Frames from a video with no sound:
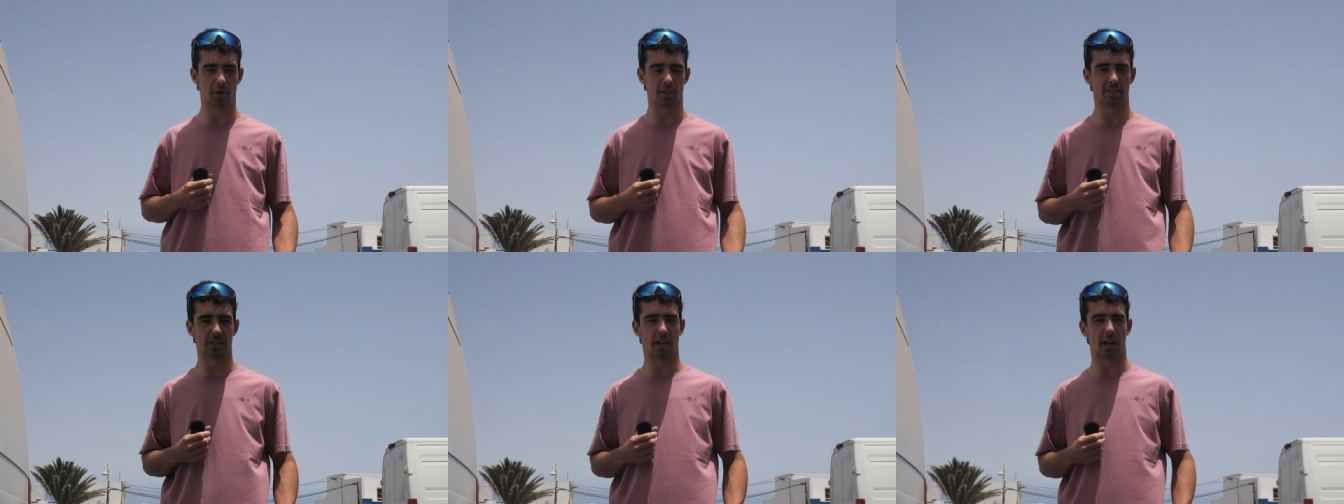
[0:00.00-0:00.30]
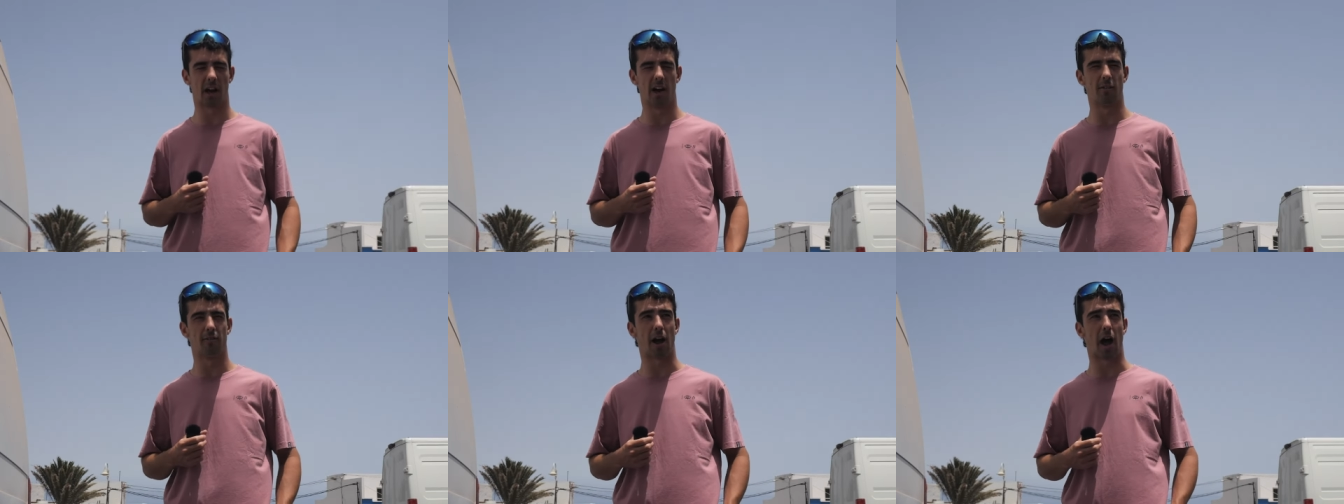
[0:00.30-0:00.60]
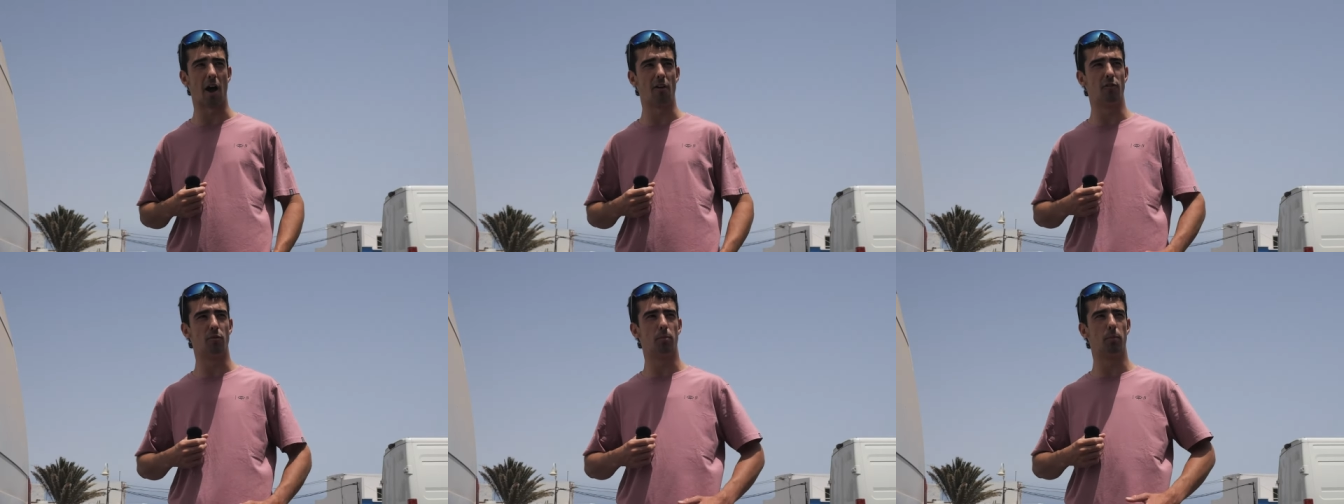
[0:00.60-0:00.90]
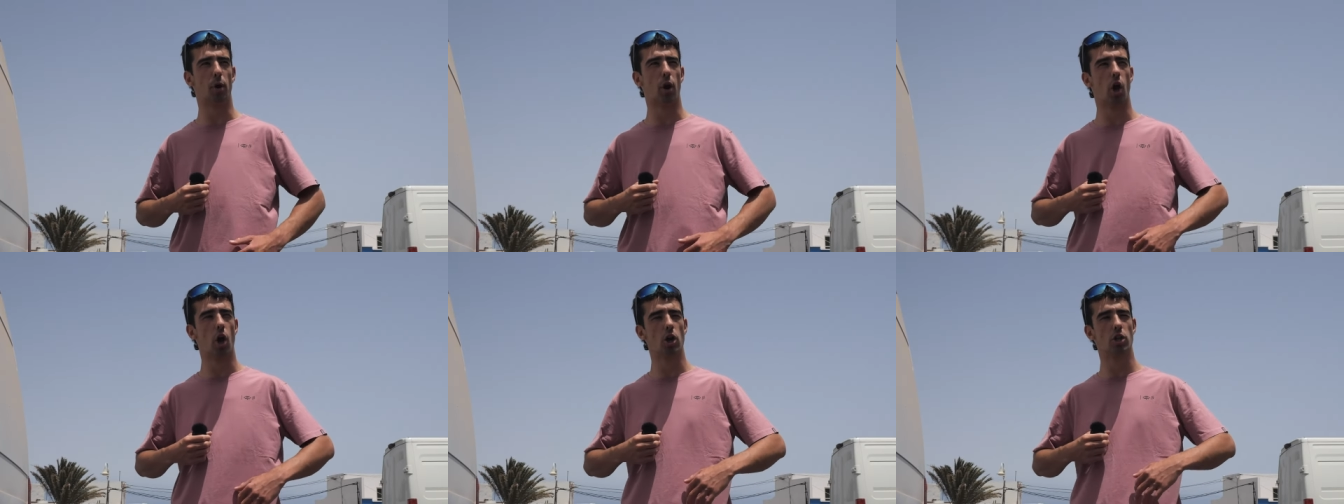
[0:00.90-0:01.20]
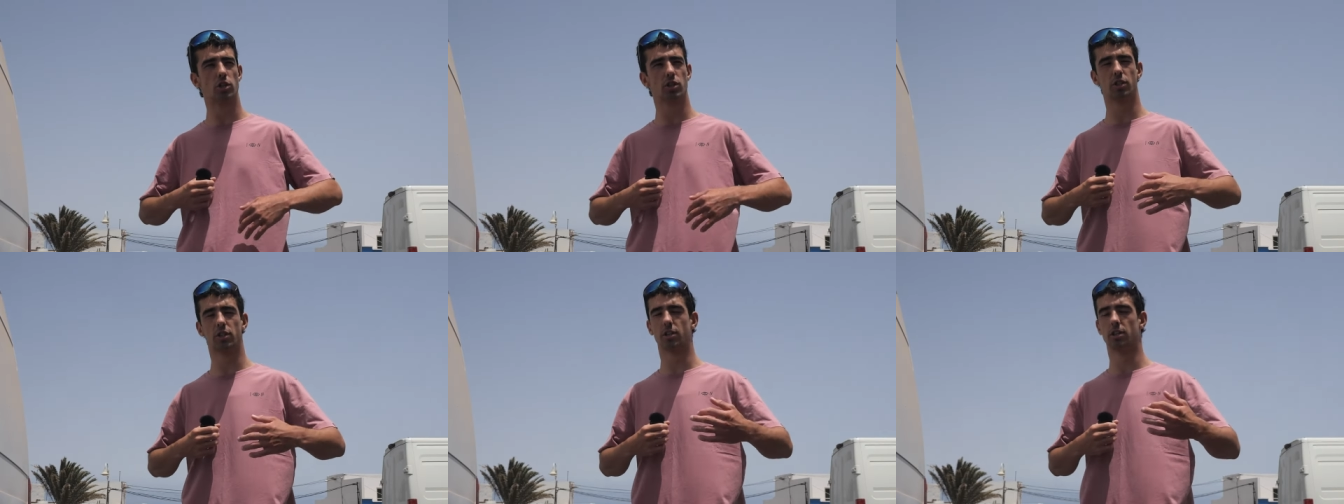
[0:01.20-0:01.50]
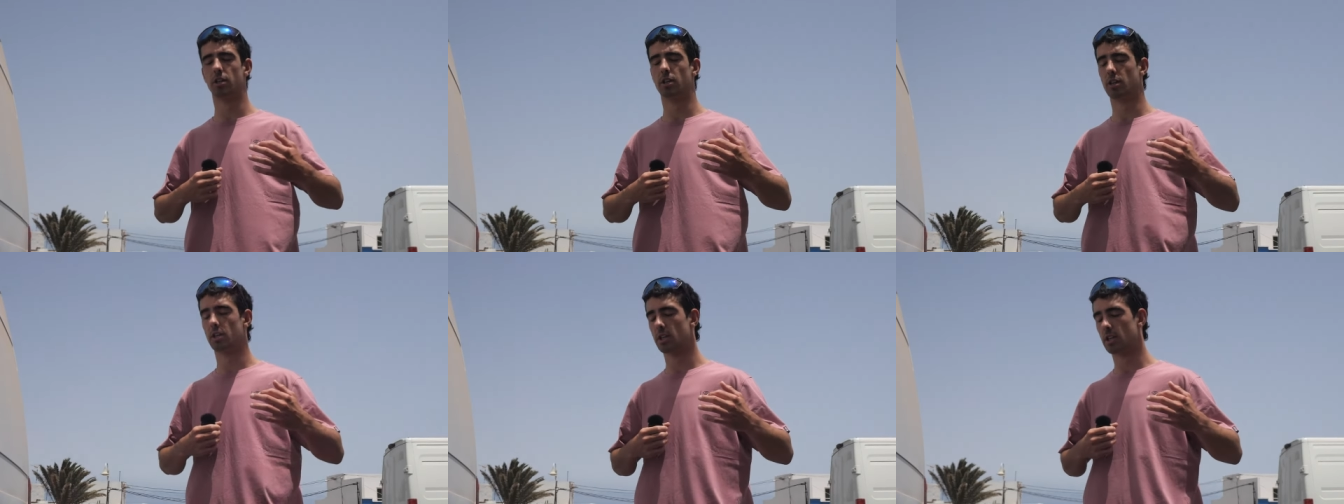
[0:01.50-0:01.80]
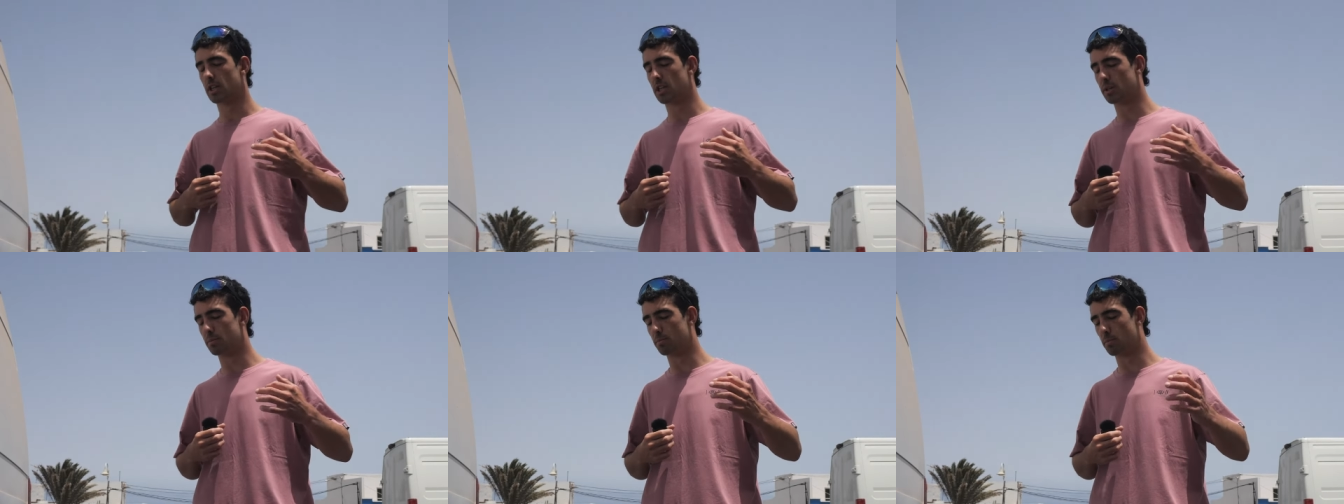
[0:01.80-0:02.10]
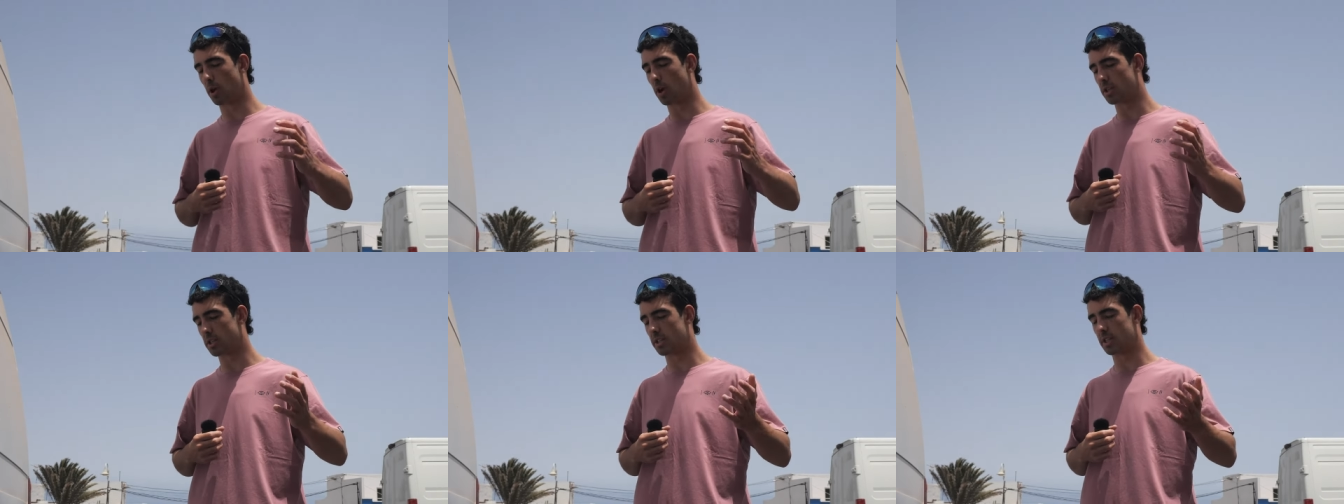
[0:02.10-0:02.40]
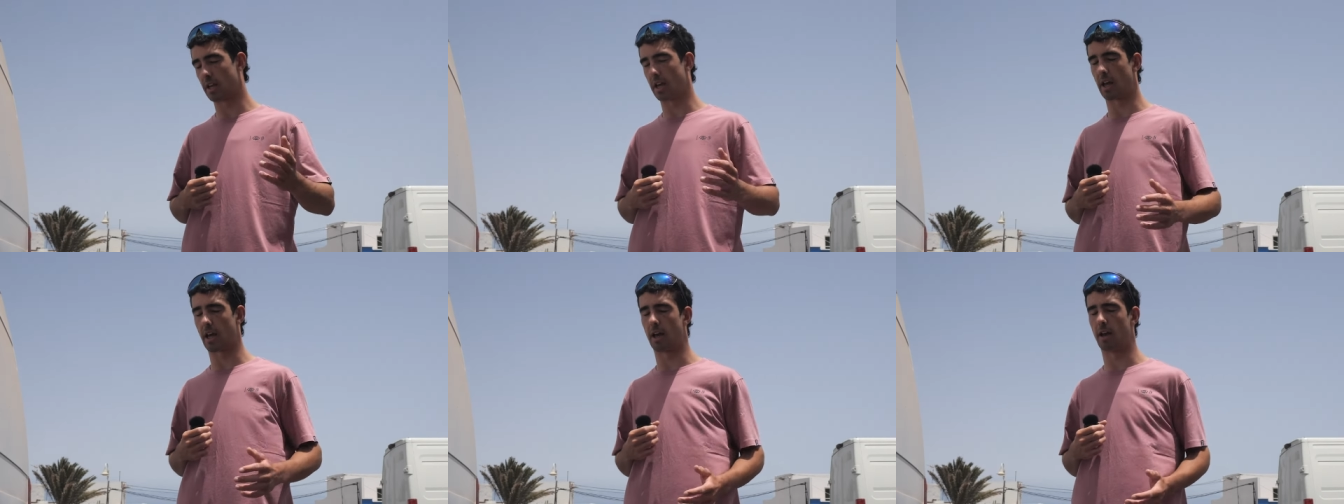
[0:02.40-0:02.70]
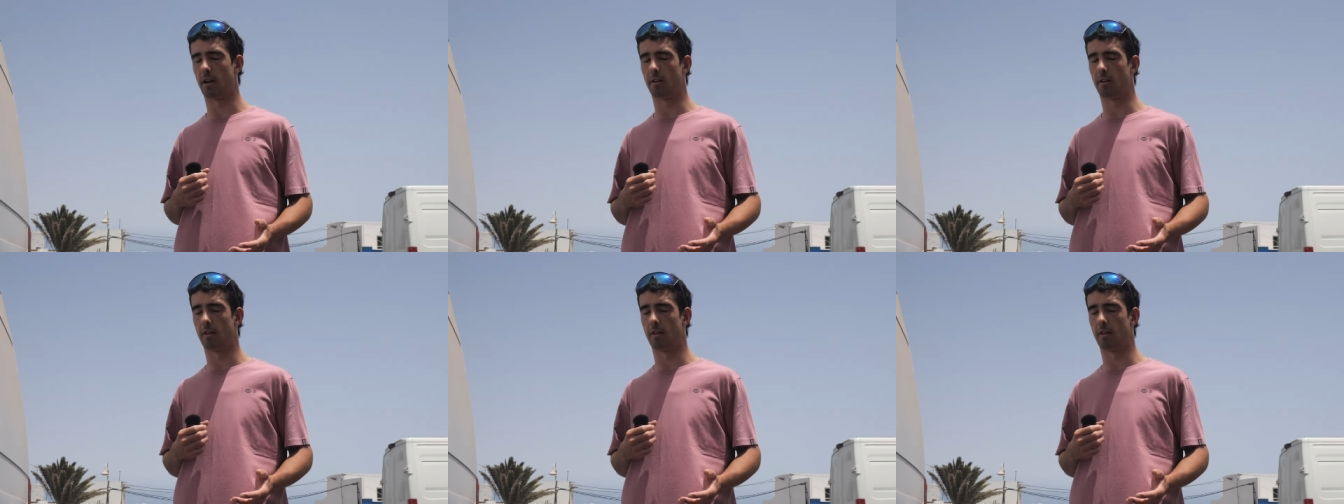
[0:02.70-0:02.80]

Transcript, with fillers: in myself. I haven't pushed as much as I,